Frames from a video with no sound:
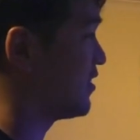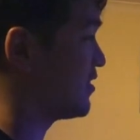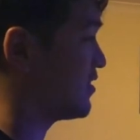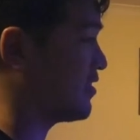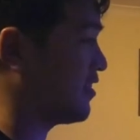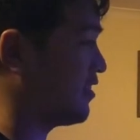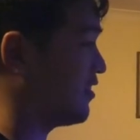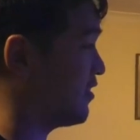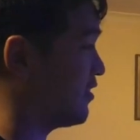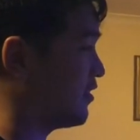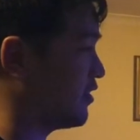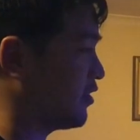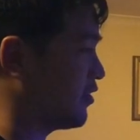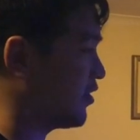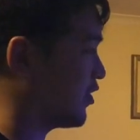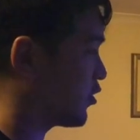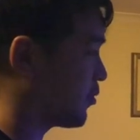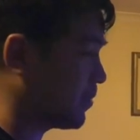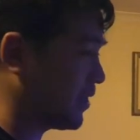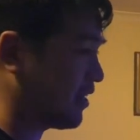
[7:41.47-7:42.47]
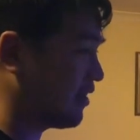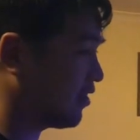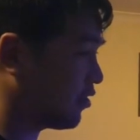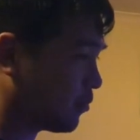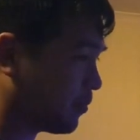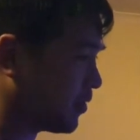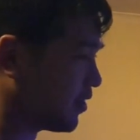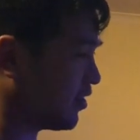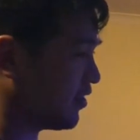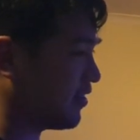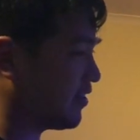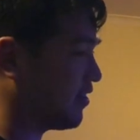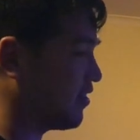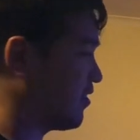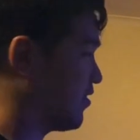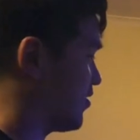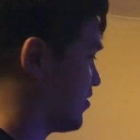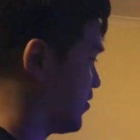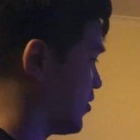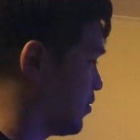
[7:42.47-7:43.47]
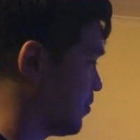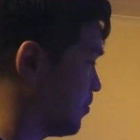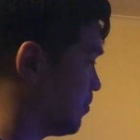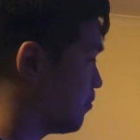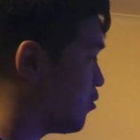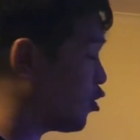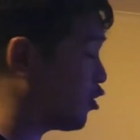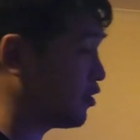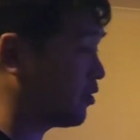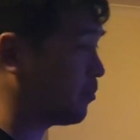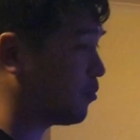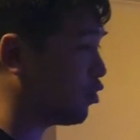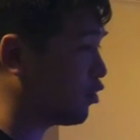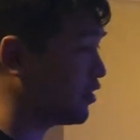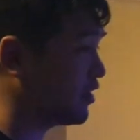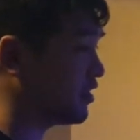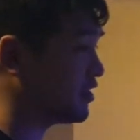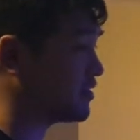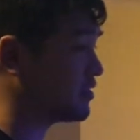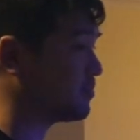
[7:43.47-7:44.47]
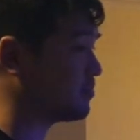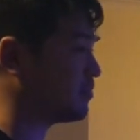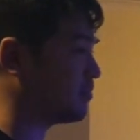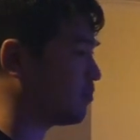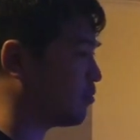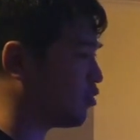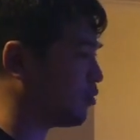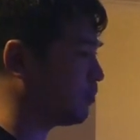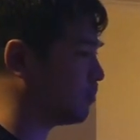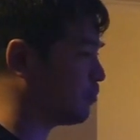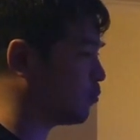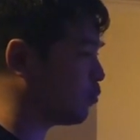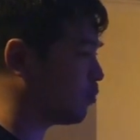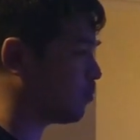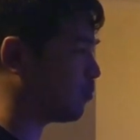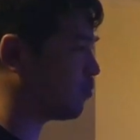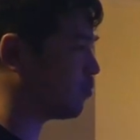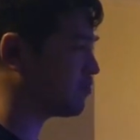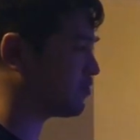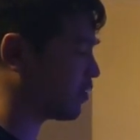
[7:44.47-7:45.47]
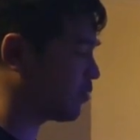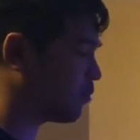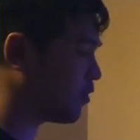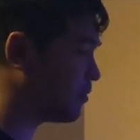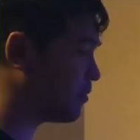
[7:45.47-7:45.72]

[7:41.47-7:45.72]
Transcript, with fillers: So uh, it could be a little bit more in the mornings, more. So